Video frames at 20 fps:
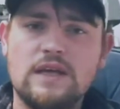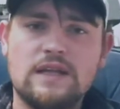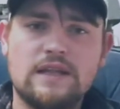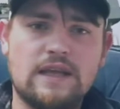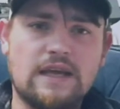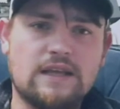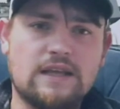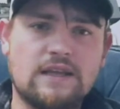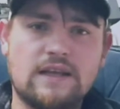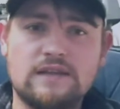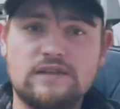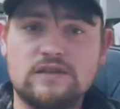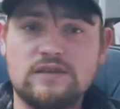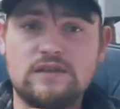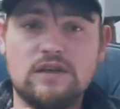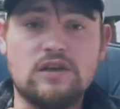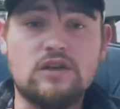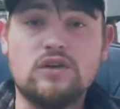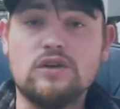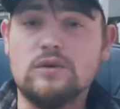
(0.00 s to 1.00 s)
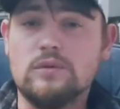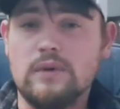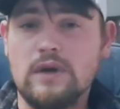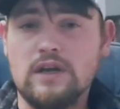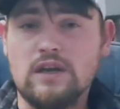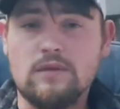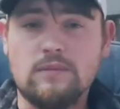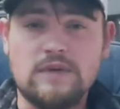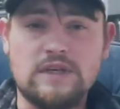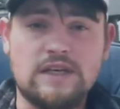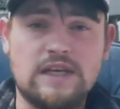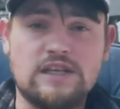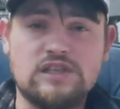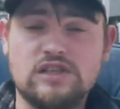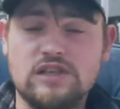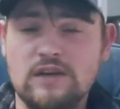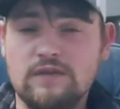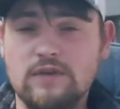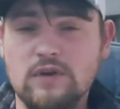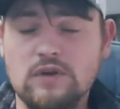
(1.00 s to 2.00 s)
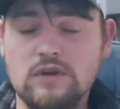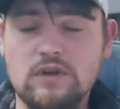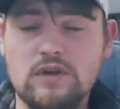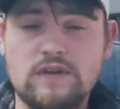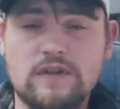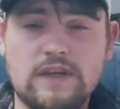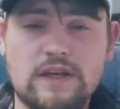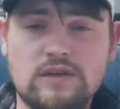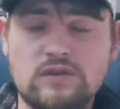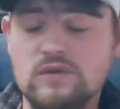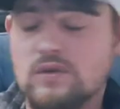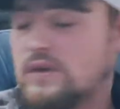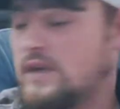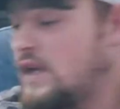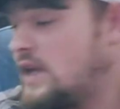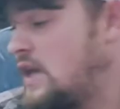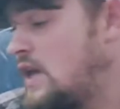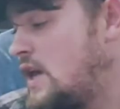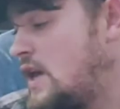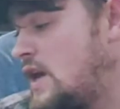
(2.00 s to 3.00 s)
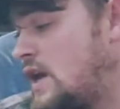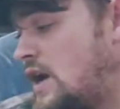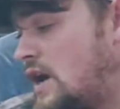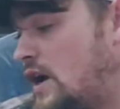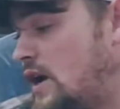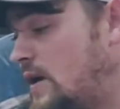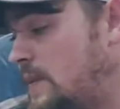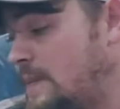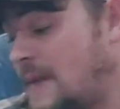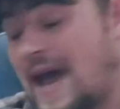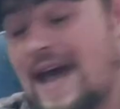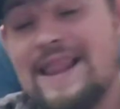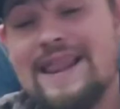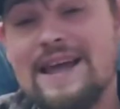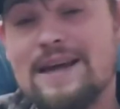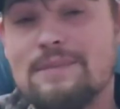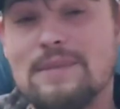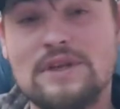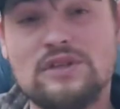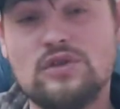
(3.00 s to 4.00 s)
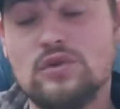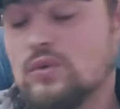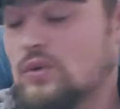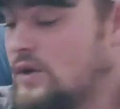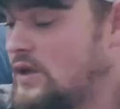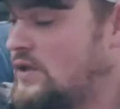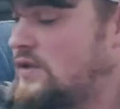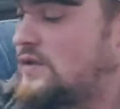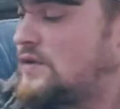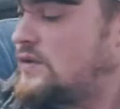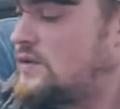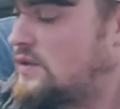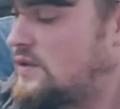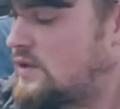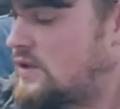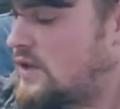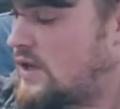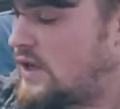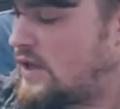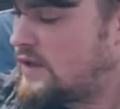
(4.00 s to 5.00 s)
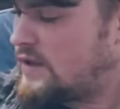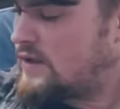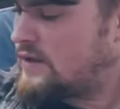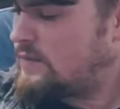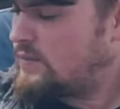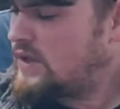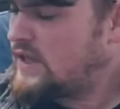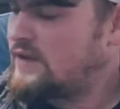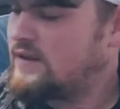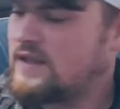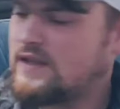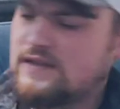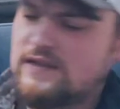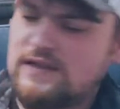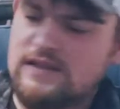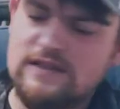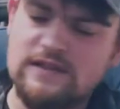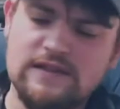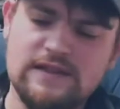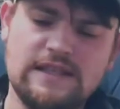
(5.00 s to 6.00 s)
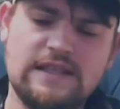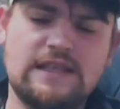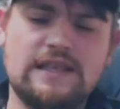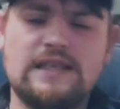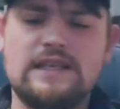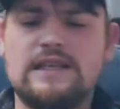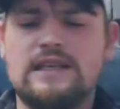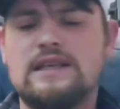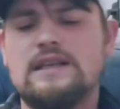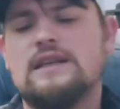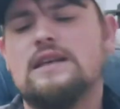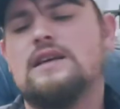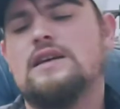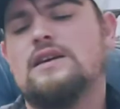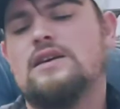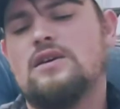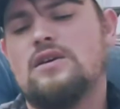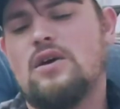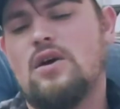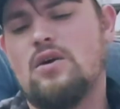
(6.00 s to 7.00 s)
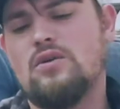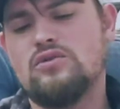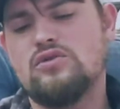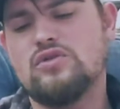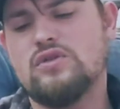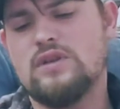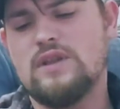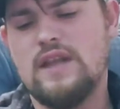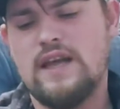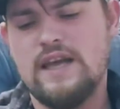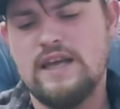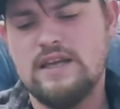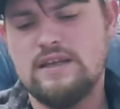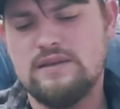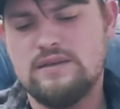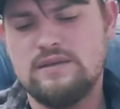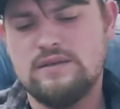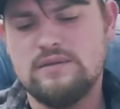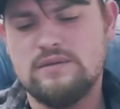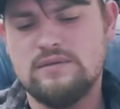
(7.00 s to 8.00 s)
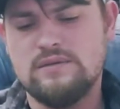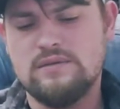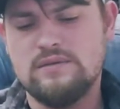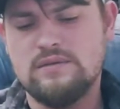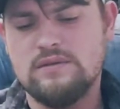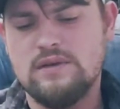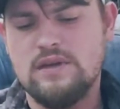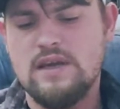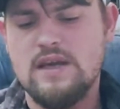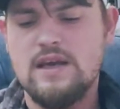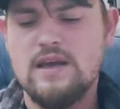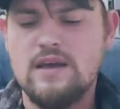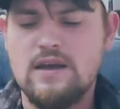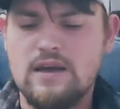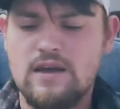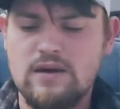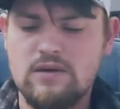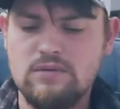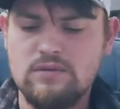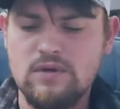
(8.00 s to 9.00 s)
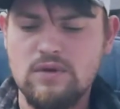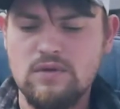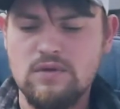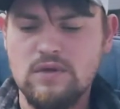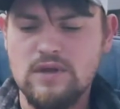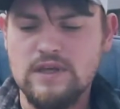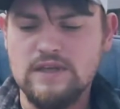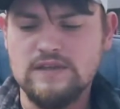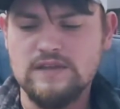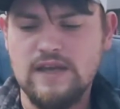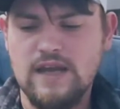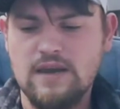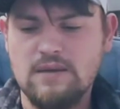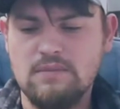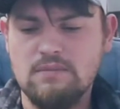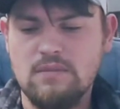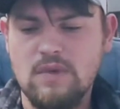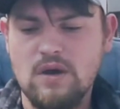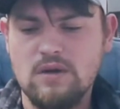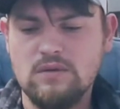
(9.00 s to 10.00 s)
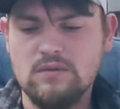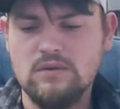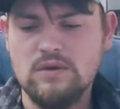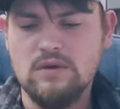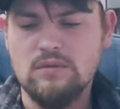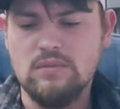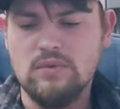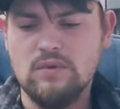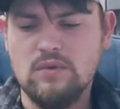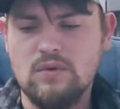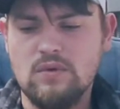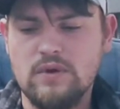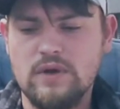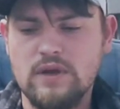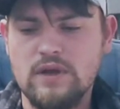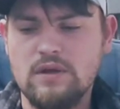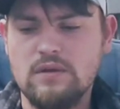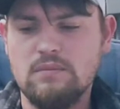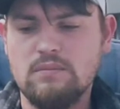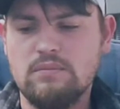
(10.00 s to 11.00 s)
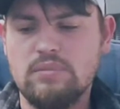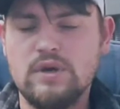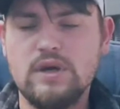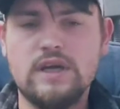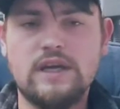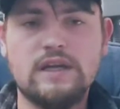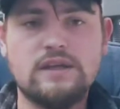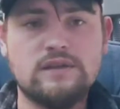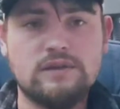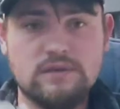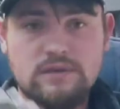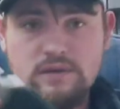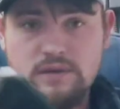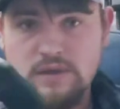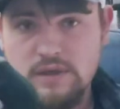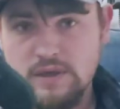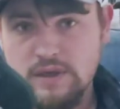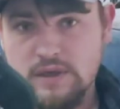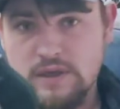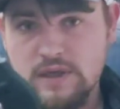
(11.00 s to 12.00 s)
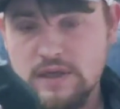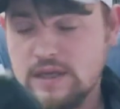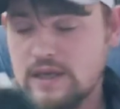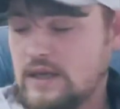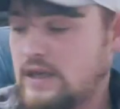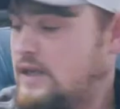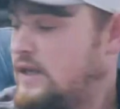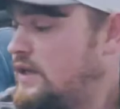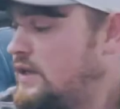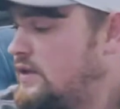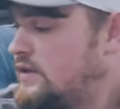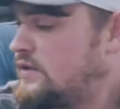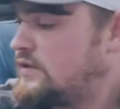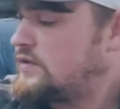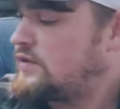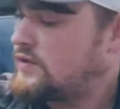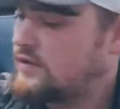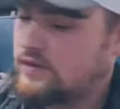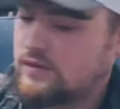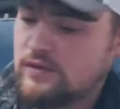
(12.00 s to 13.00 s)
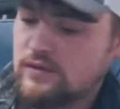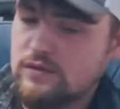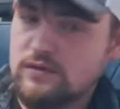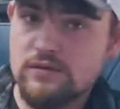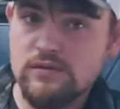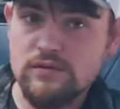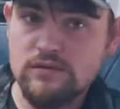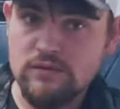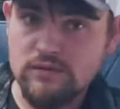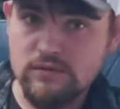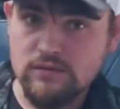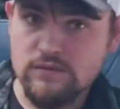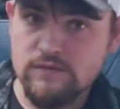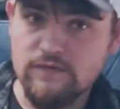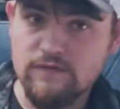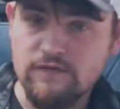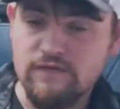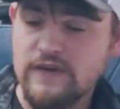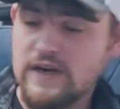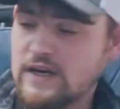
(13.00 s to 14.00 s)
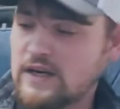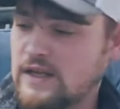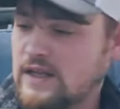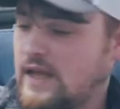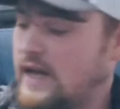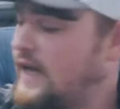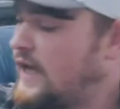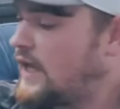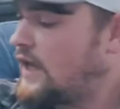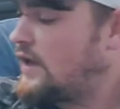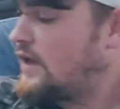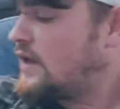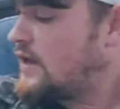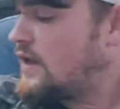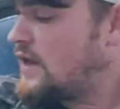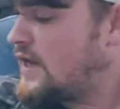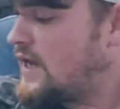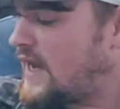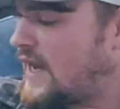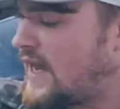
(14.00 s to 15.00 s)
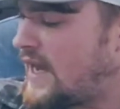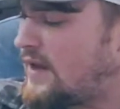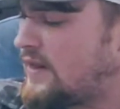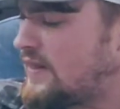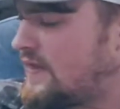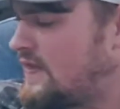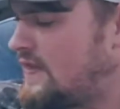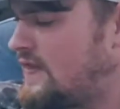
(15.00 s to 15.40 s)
that's a good recommendation. I've heard good things on it. I like my Taurus. I believe this is the ultralight. I don't know the exact model number on it, but it is very light, and I